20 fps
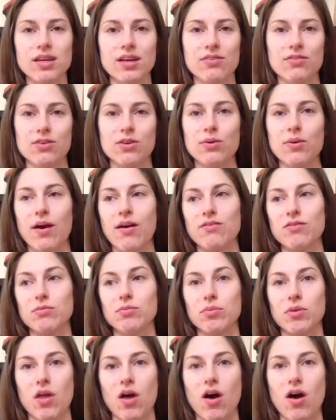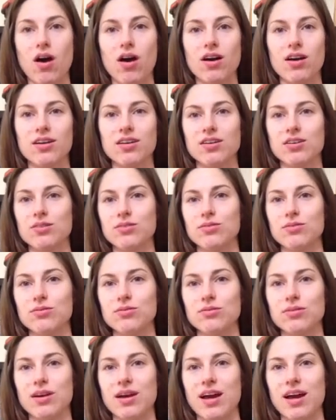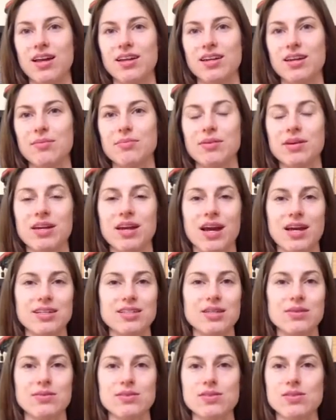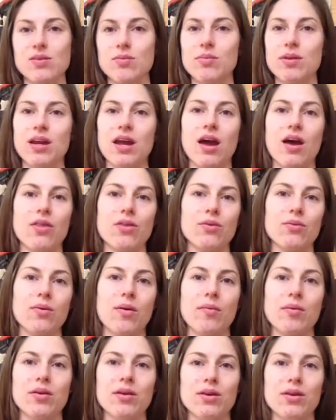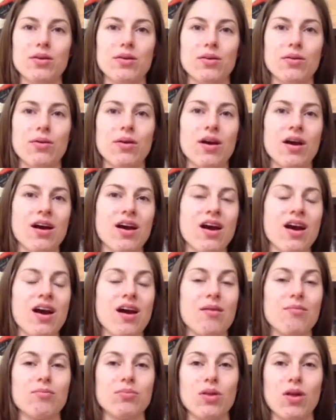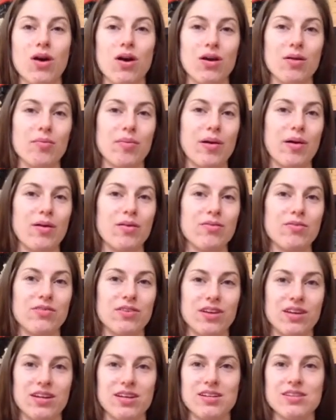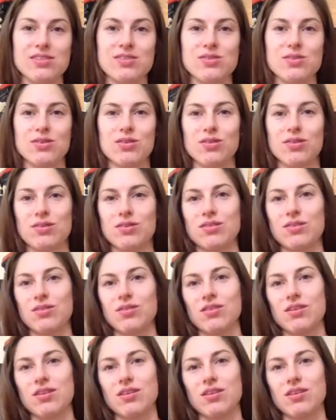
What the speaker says: If you have a blog, you end up connecting with so many other women who blog about fitness or